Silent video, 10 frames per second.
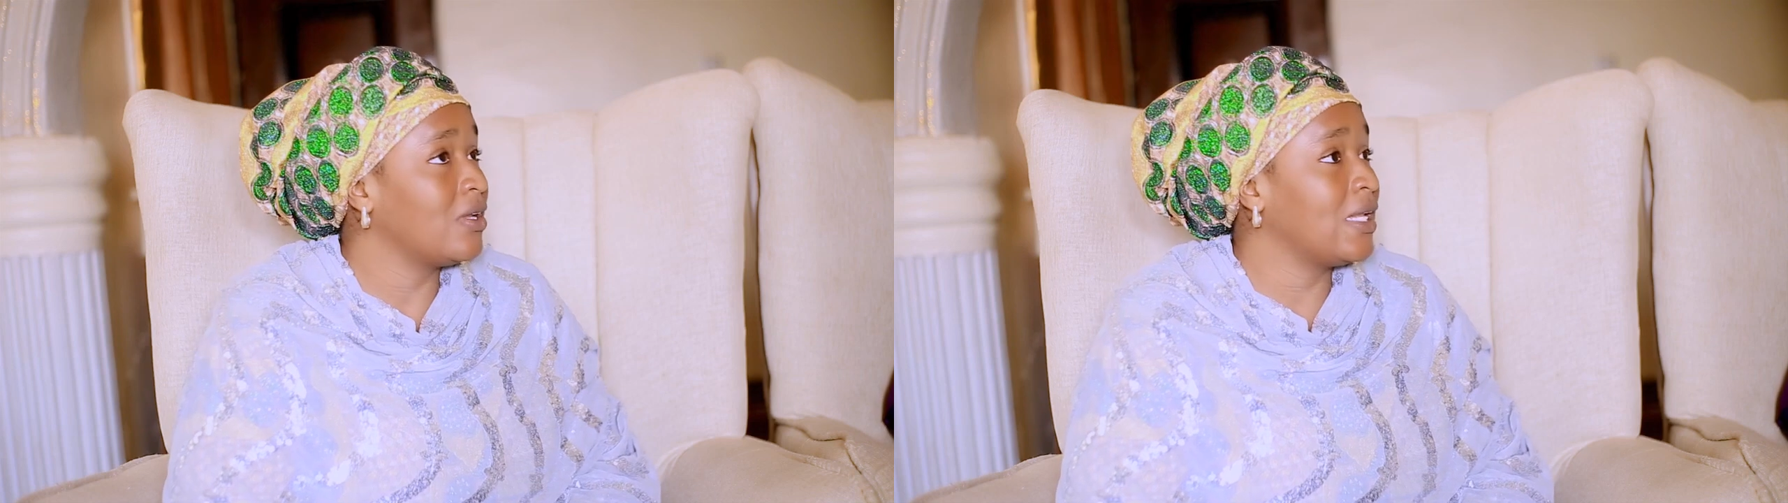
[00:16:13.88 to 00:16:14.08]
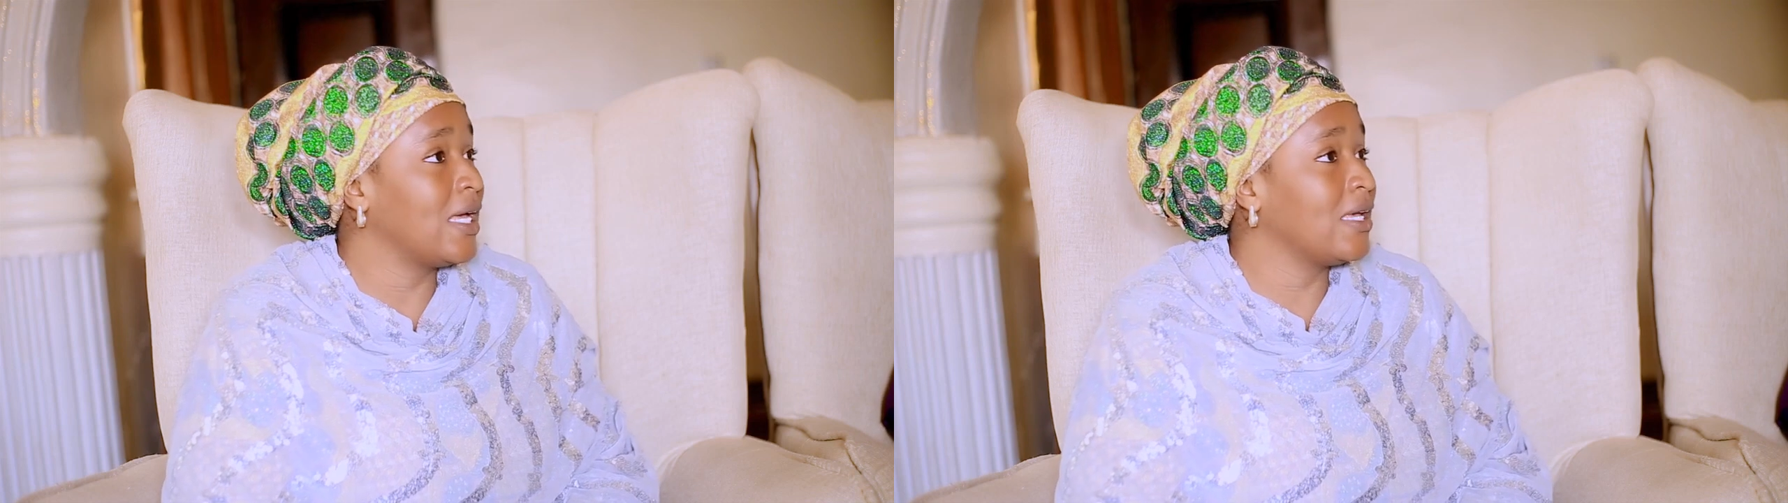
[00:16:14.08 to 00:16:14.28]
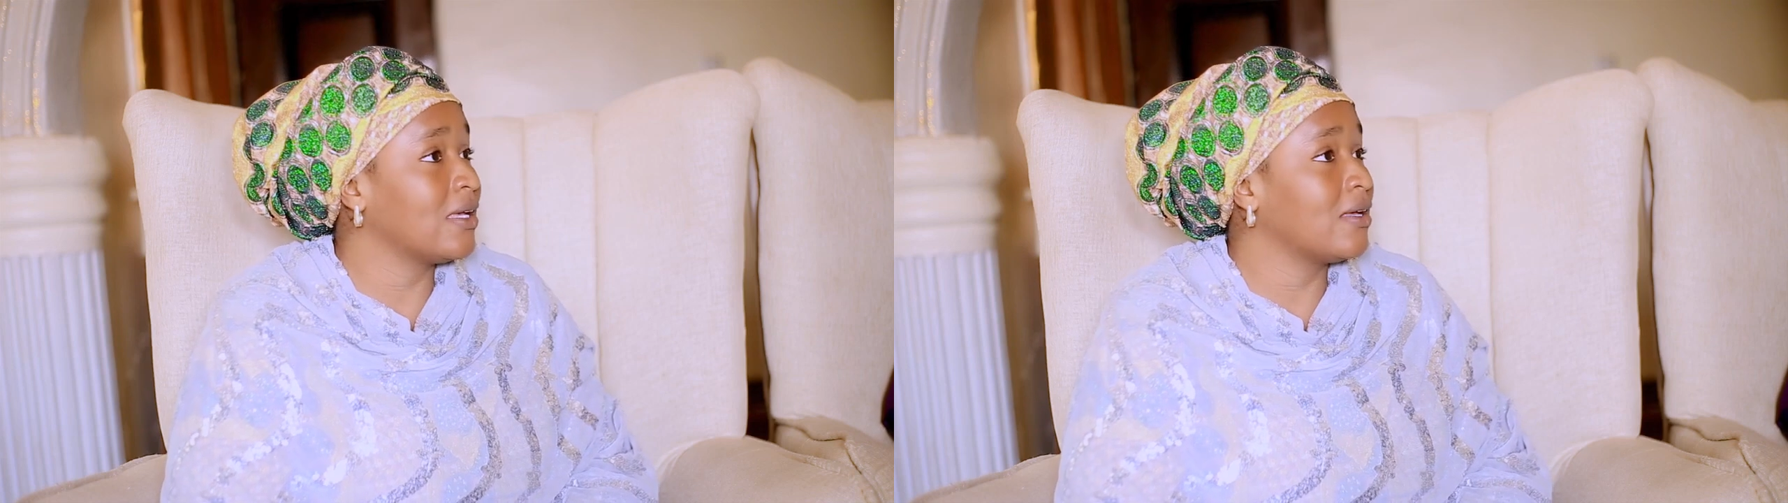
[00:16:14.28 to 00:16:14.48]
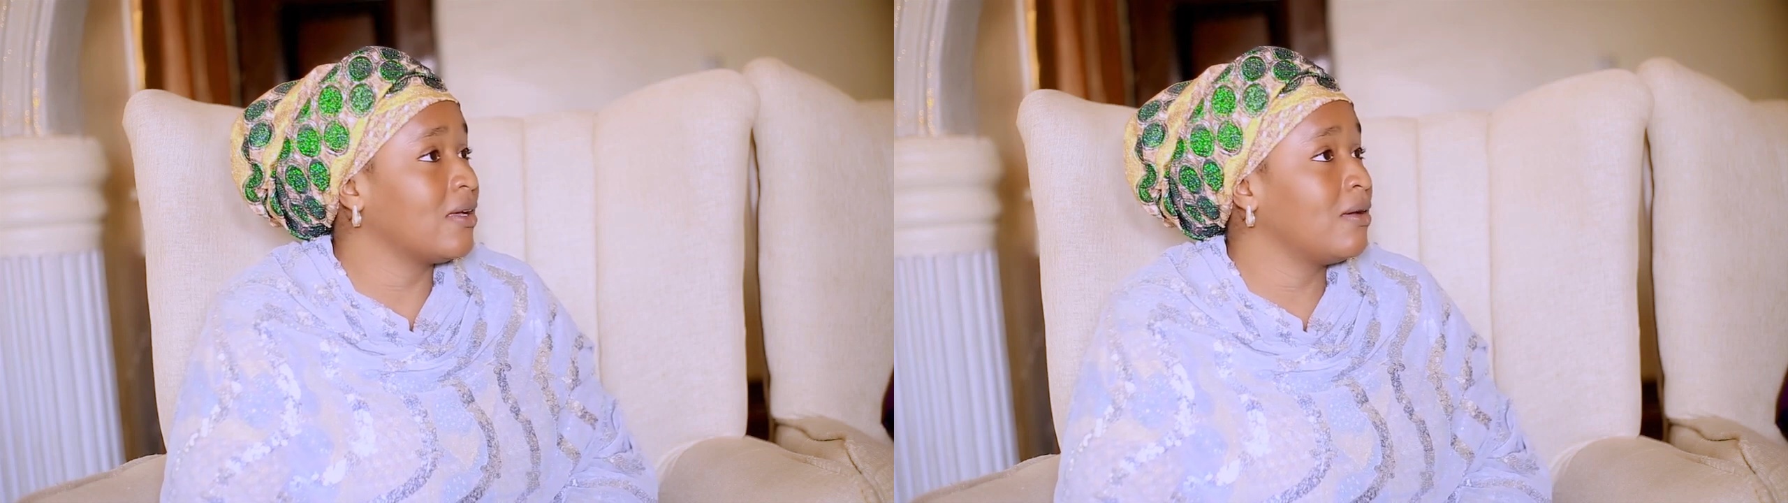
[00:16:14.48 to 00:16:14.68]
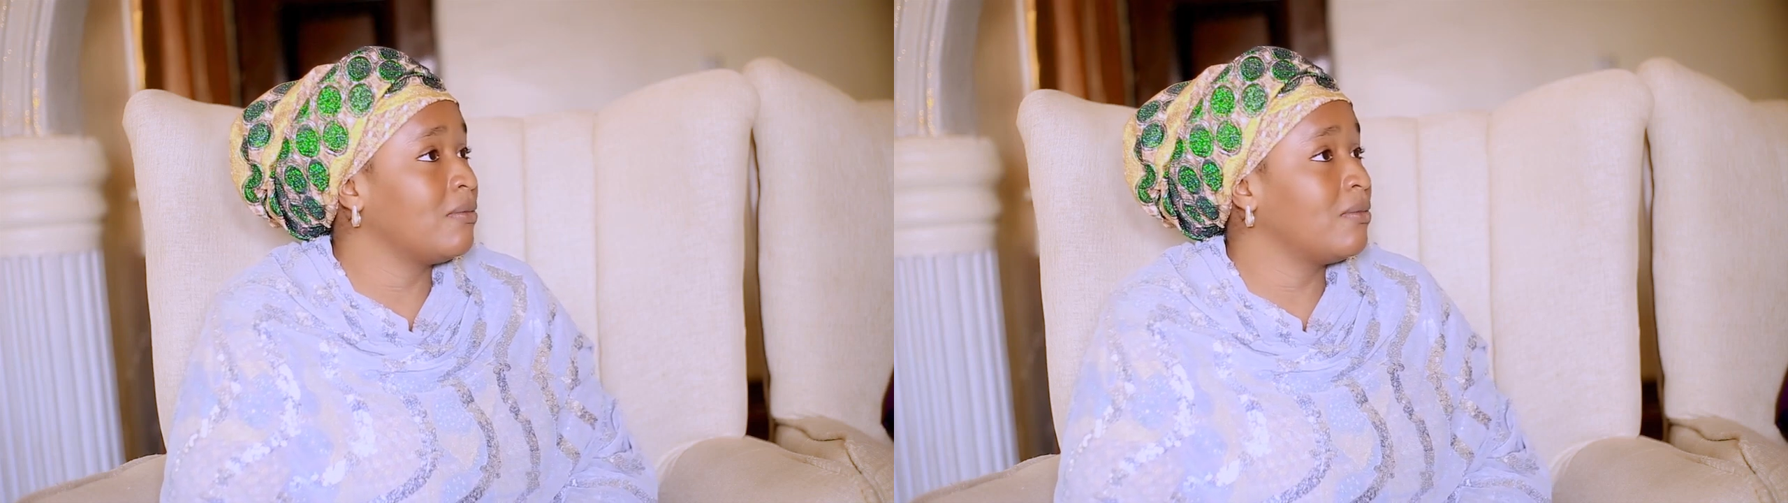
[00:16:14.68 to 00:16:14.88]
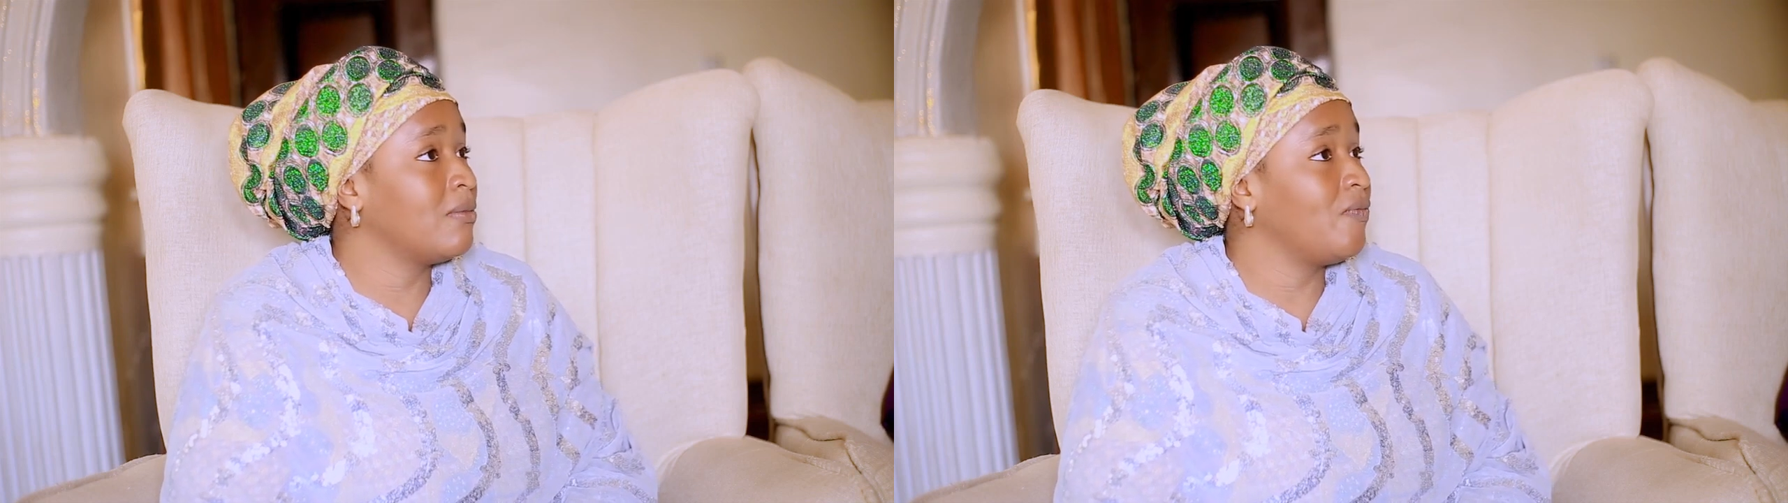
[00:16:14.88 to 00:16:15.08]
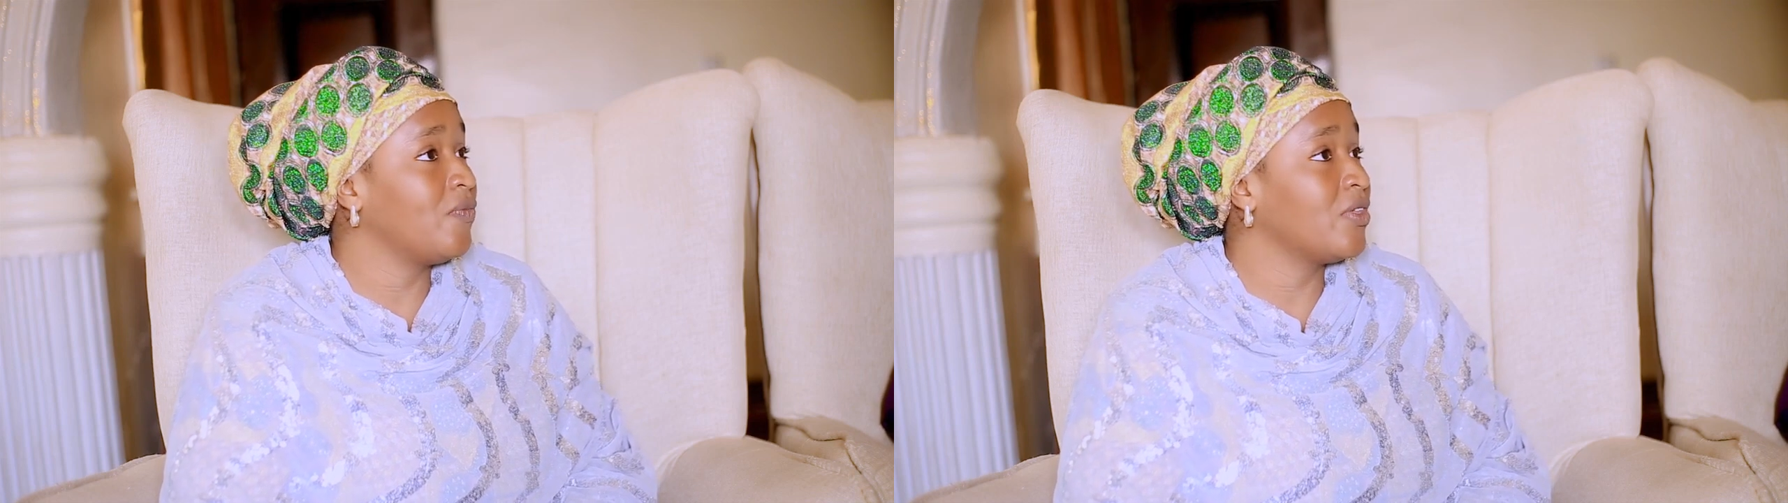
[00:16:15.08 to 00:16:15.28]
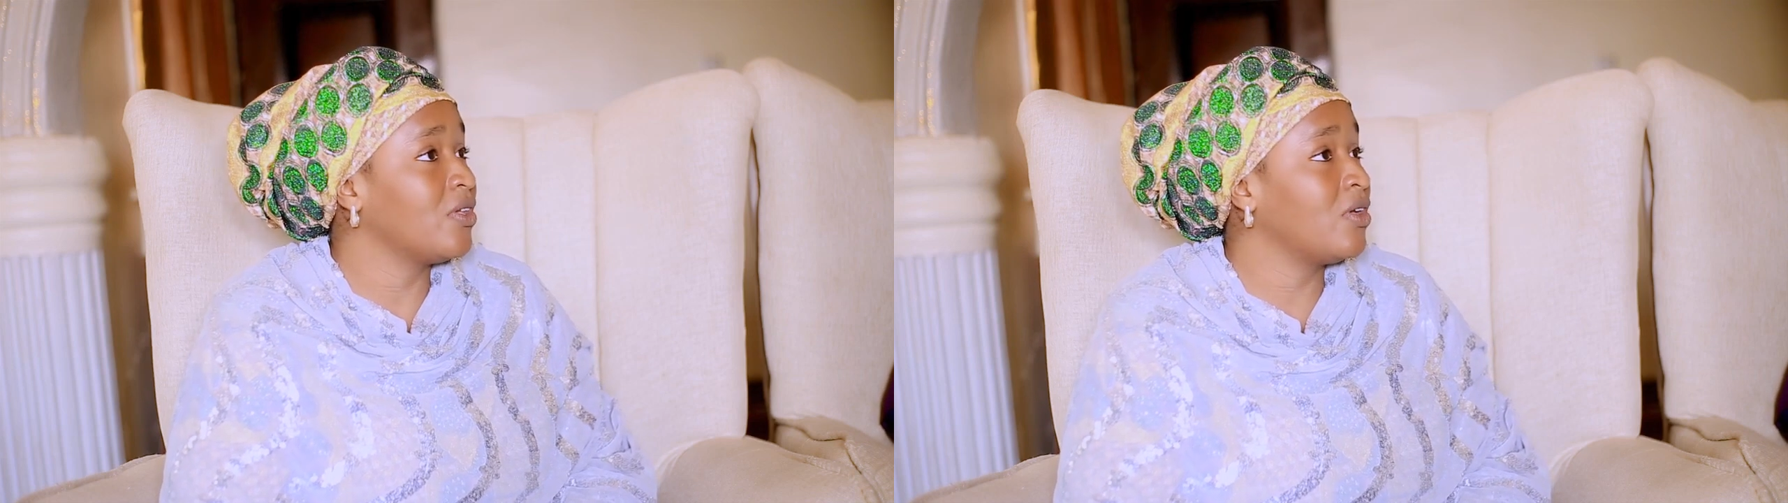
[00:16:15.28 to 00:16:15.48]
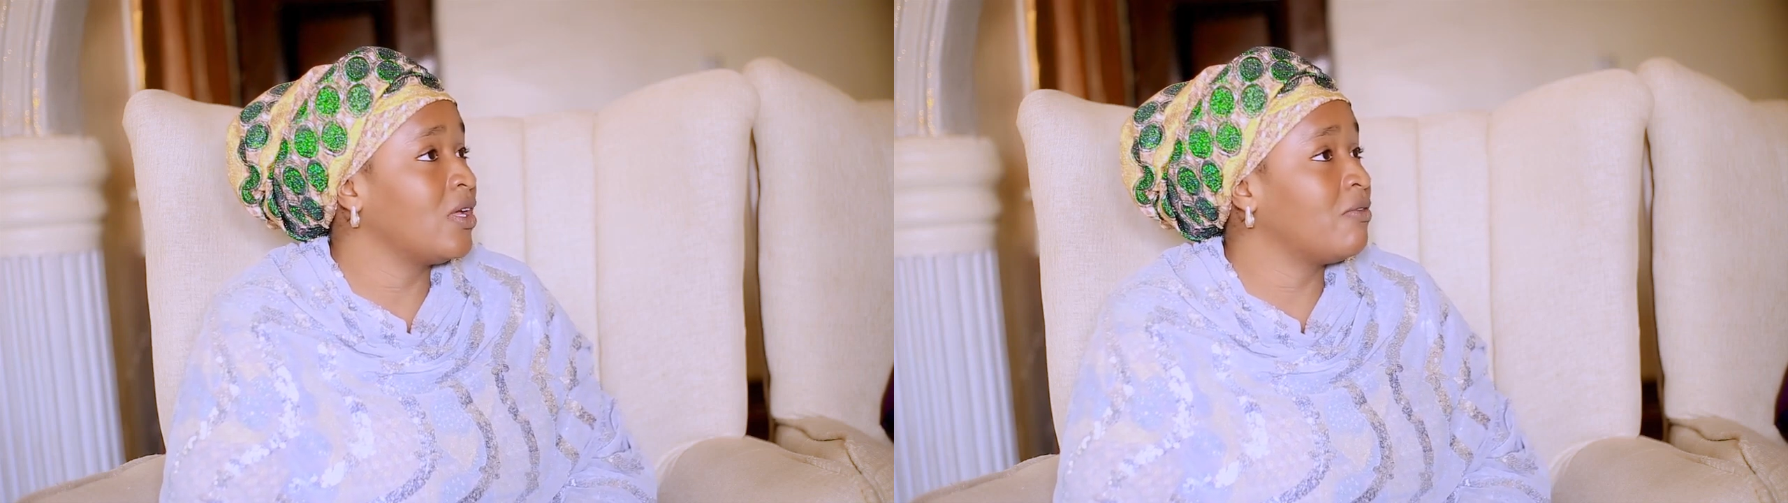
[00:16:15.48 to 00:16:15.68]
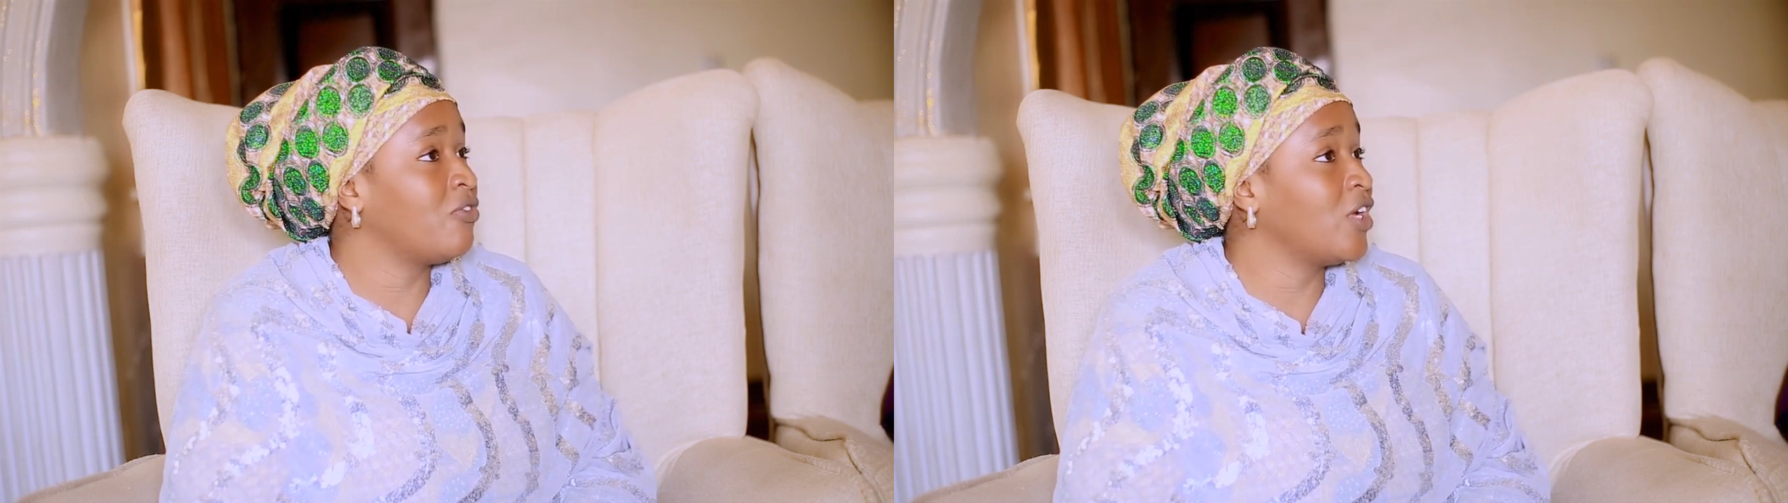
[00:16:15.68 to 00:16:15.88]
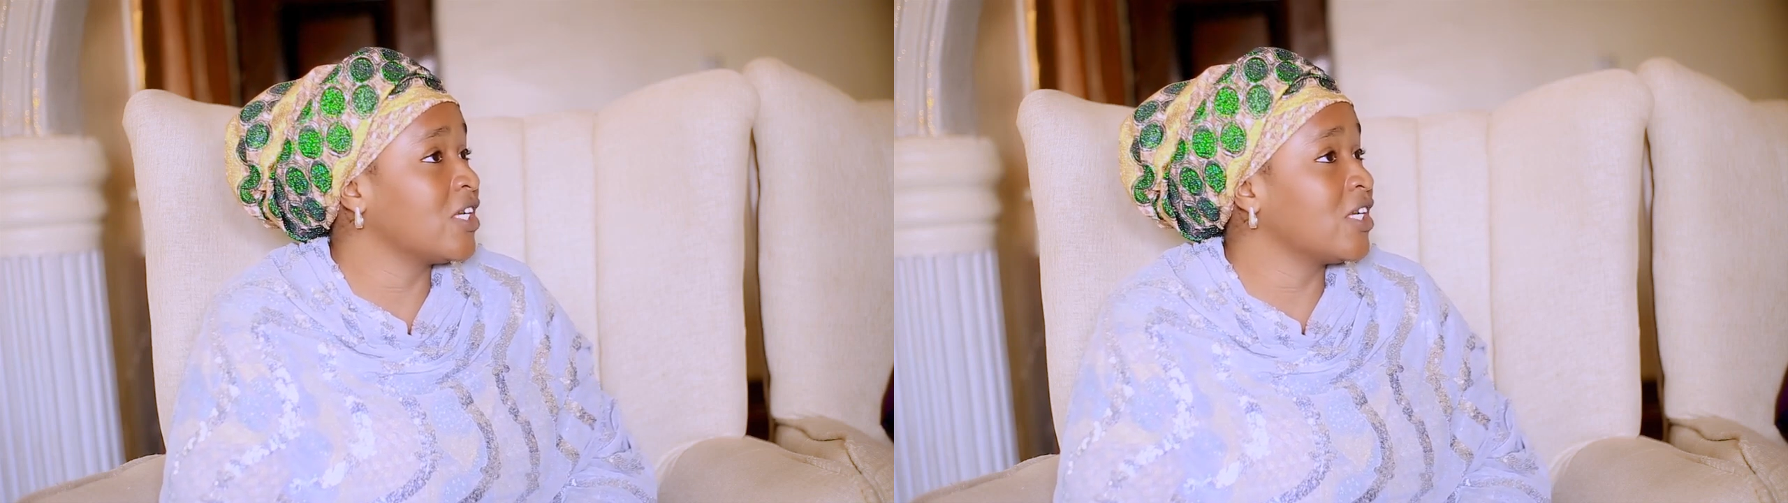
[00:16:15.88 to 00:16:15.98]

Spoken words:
like for